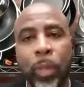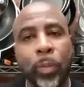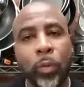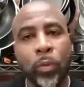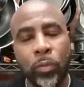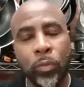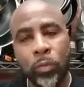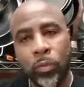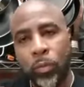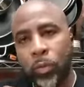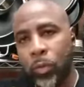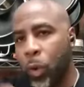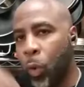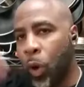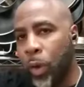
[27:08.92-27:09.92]
people
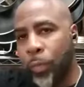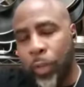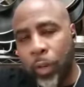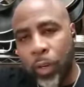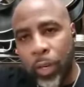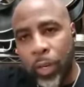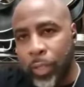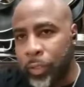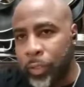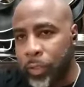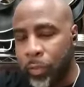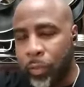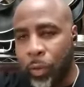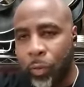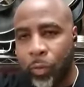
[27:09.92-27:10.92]
go off their list
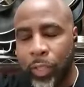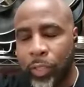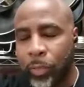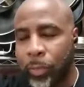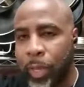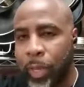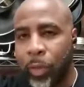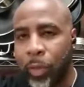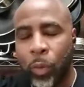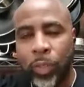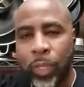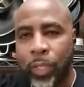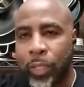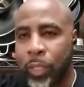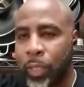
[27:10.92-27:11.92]
of their resume, what
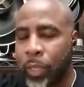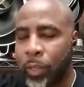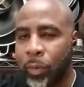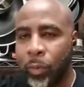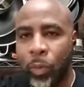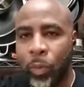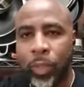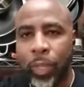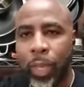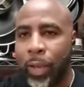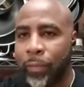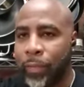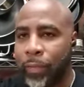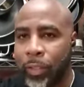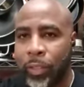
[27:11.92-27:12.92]
they did and what they
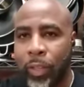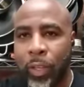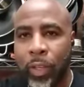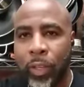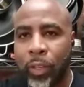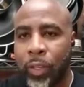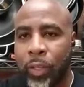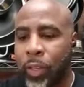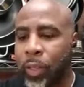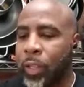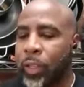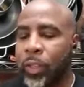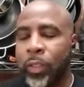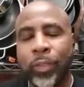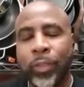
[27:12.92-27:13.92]
have not done.
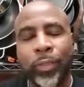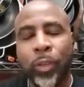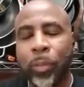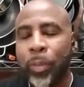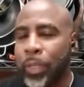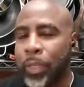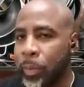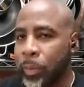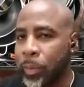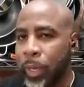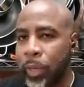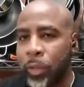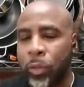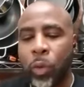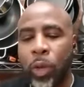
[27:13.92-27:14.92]
Don't be
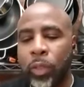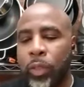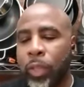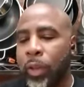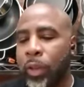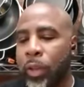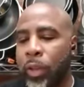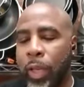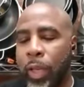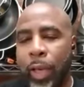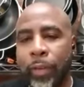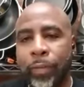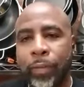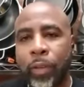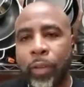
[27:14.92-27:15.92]
intimidated. You go out there,
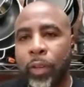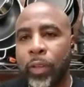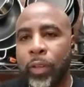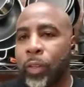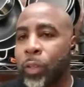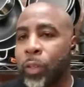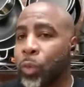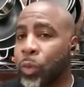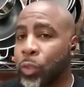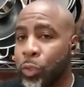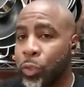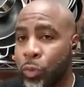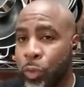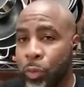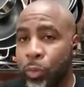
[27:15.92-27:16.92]
have fun, and do what
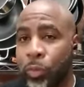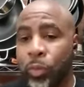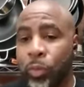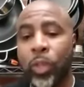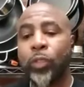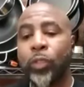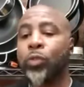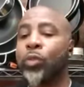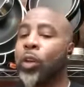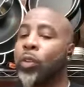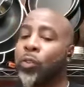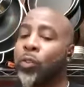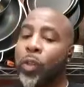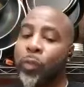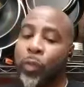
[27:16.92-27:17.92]
you do. Because you
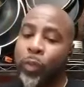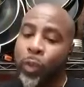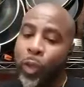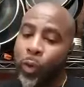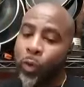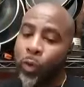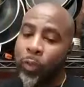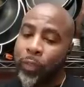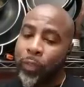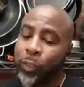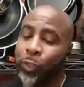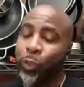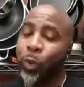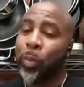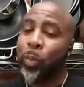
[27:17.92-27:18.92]
never know if
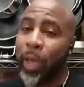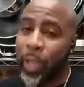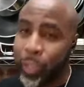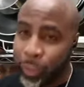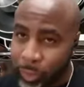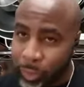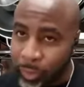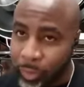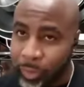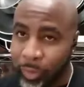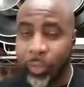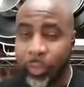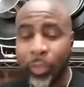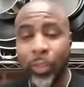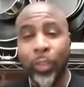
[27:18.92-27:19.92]
it's your passion,
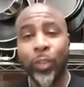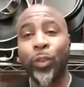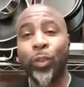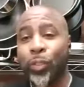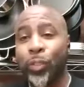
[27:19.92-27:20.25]
you can